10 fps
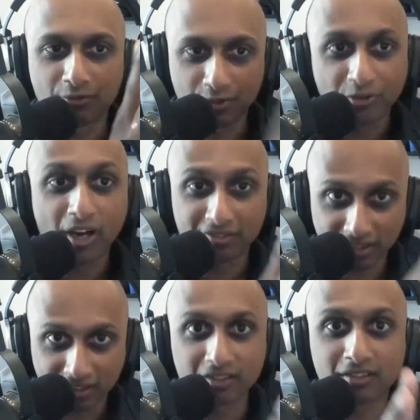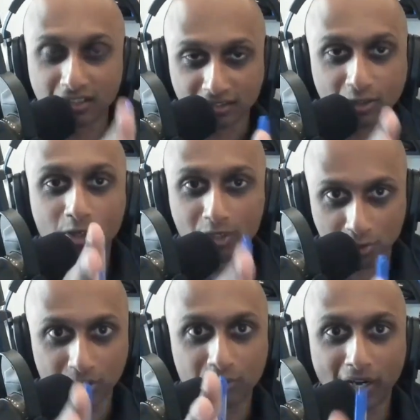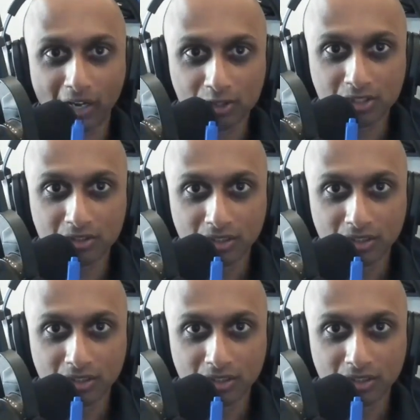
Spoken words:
every 5 seconds there's a coin join round,